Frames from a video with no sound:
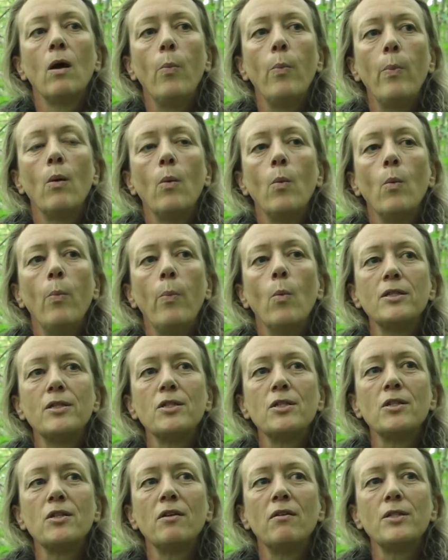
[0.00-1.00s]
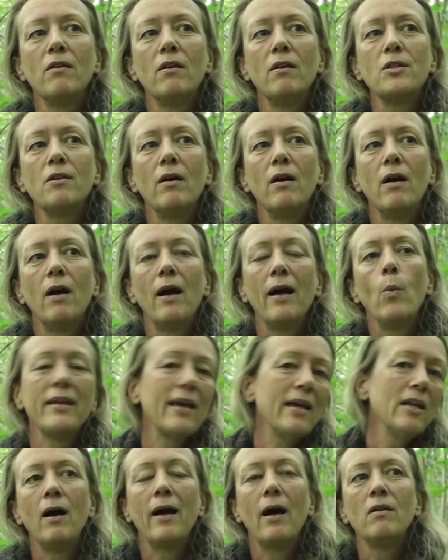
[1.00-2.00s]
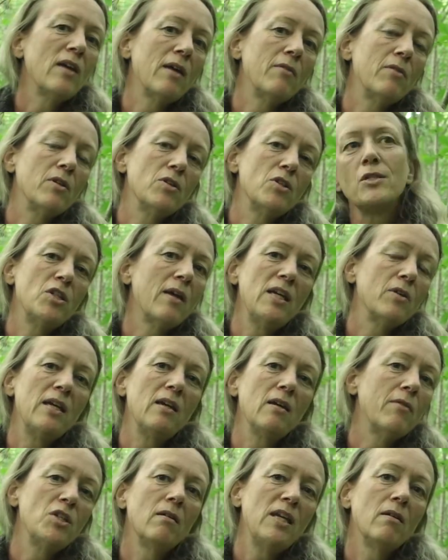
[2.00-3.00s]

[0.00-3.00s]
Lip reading: but I cannot guarantee